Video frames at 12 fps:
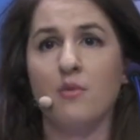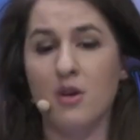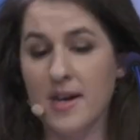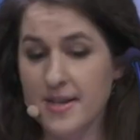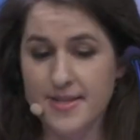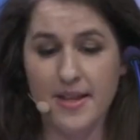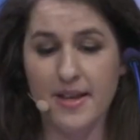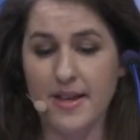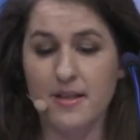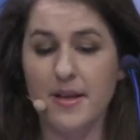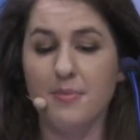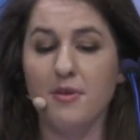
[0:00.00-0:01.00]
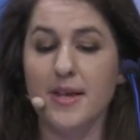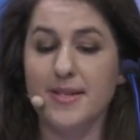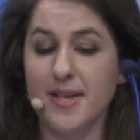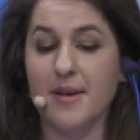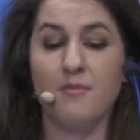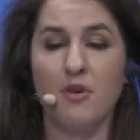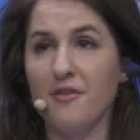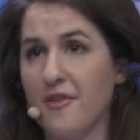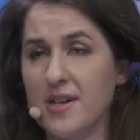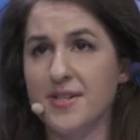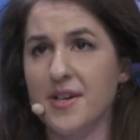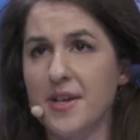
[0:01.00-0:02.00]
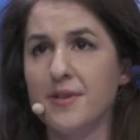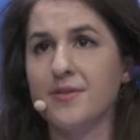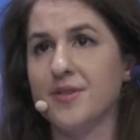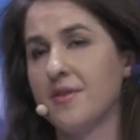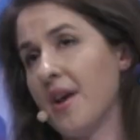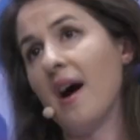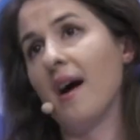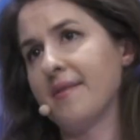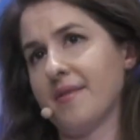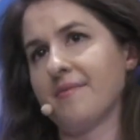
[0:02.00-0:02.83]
more aesthetically pleasing, more fun to use, are not.